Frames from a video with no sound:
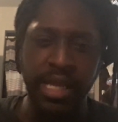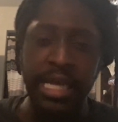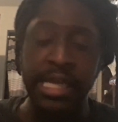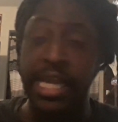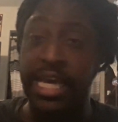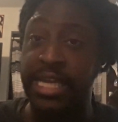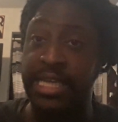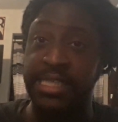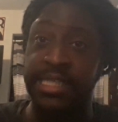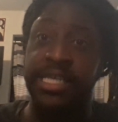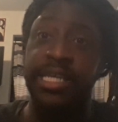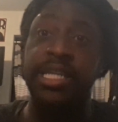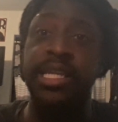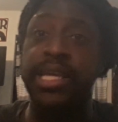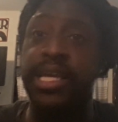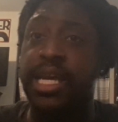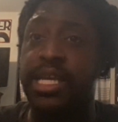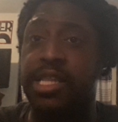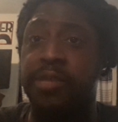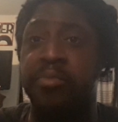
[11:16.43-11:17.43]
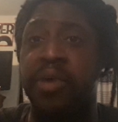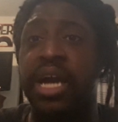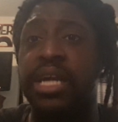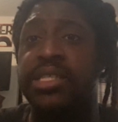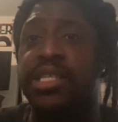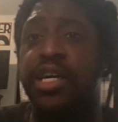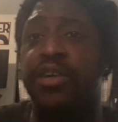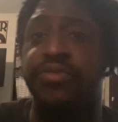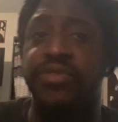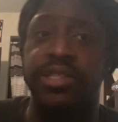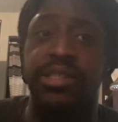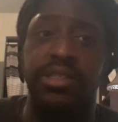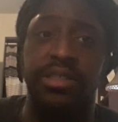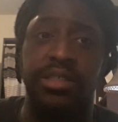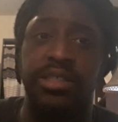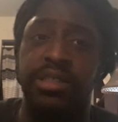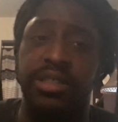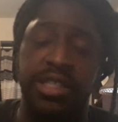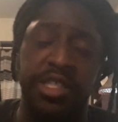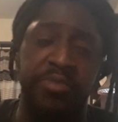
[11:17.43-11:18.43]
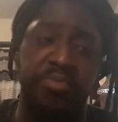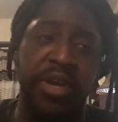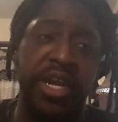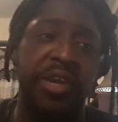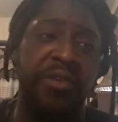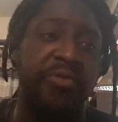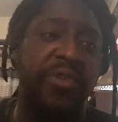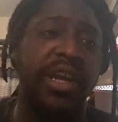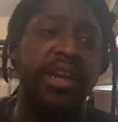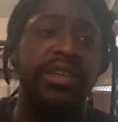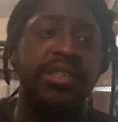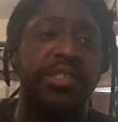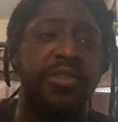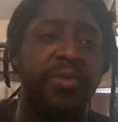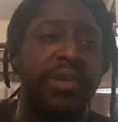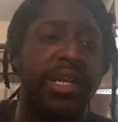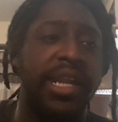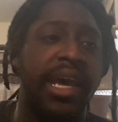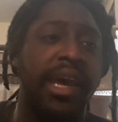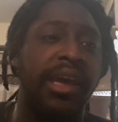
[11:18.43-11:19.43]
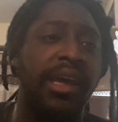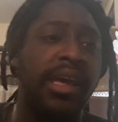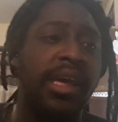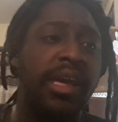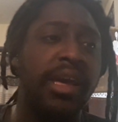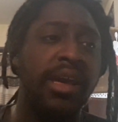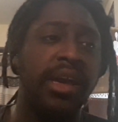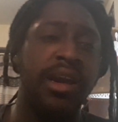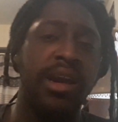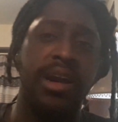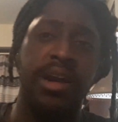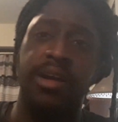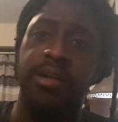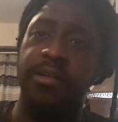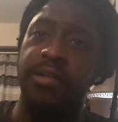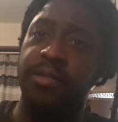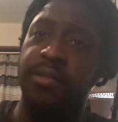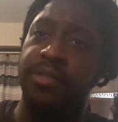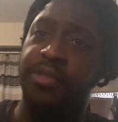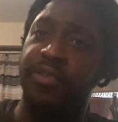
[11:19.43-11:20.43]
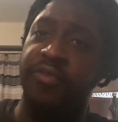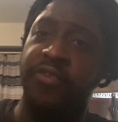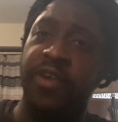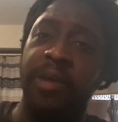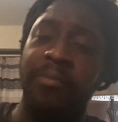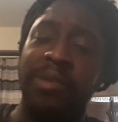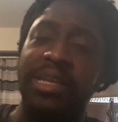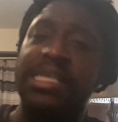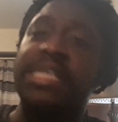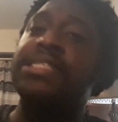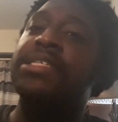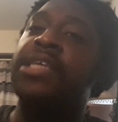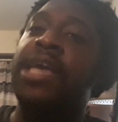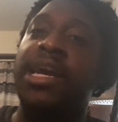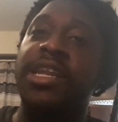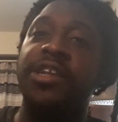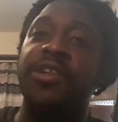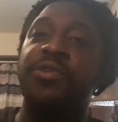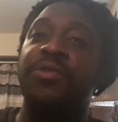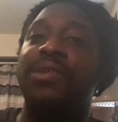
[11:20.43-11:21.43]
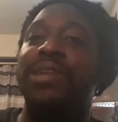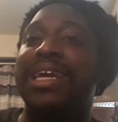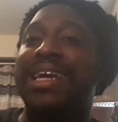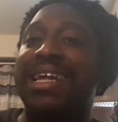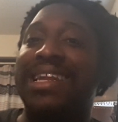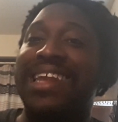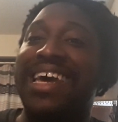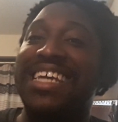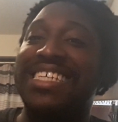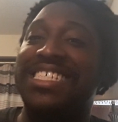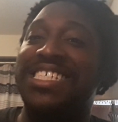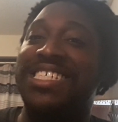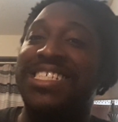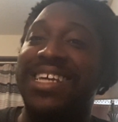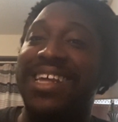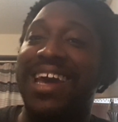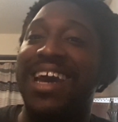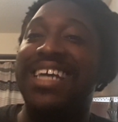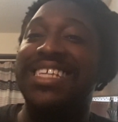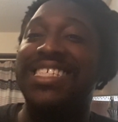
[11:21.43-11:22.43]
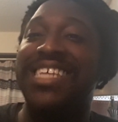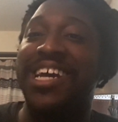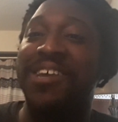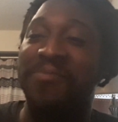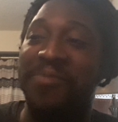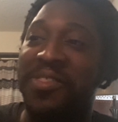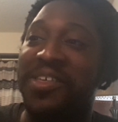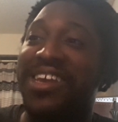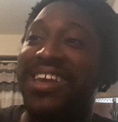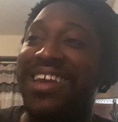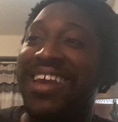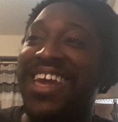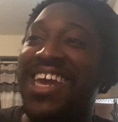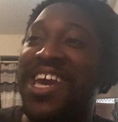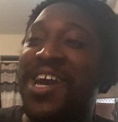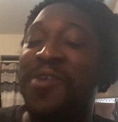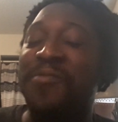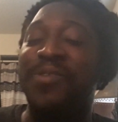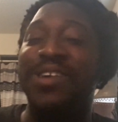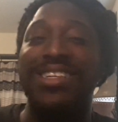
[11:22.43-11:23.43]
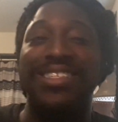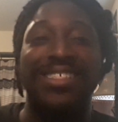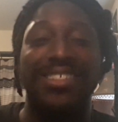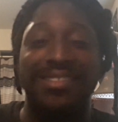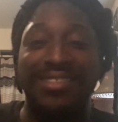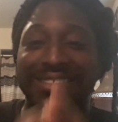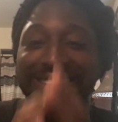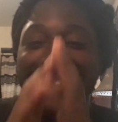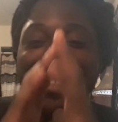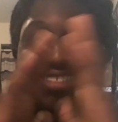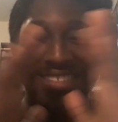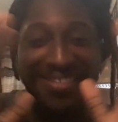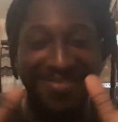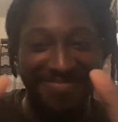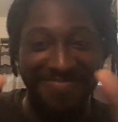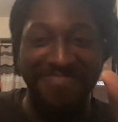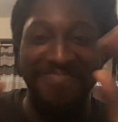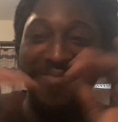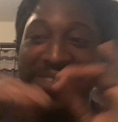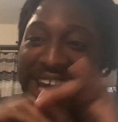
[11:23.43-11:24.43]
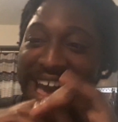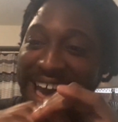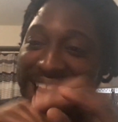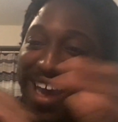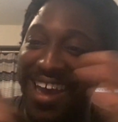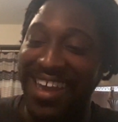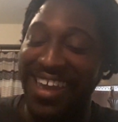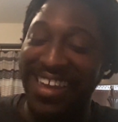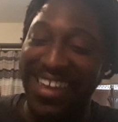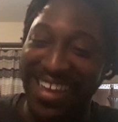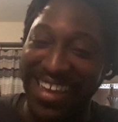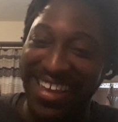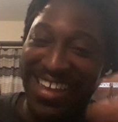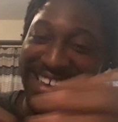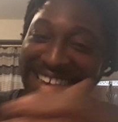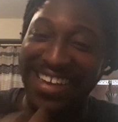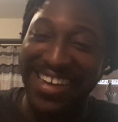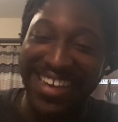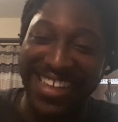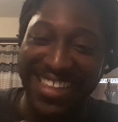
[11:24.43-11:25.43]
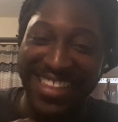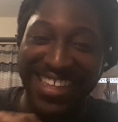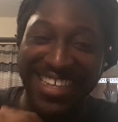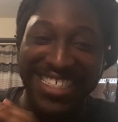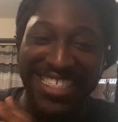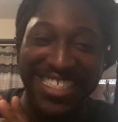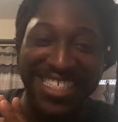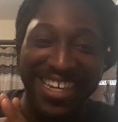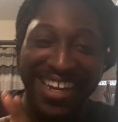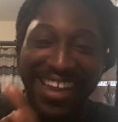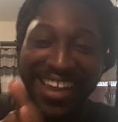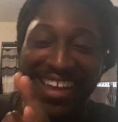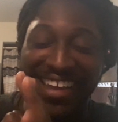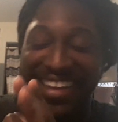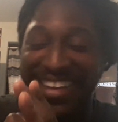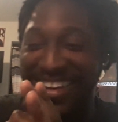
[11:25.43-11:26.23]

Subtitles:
Like, it's killing it at the box office. It's breaking records and whatnot. The fan base, it's kind of doing like a Last Jedi type thing, which Last Jedi.